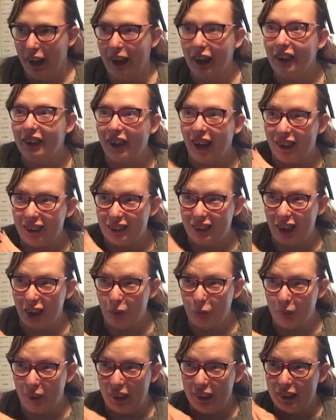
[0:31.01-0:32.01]
it is actually
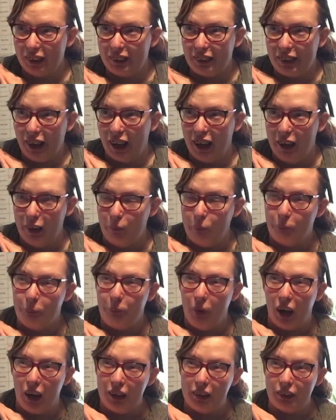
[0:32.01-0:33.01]
a Wednesday,
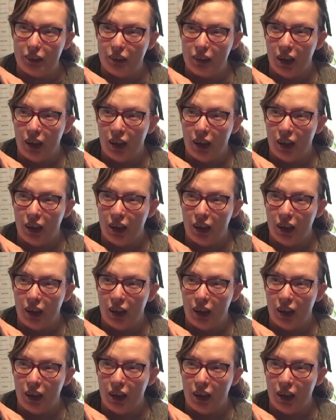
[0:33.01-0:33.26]
but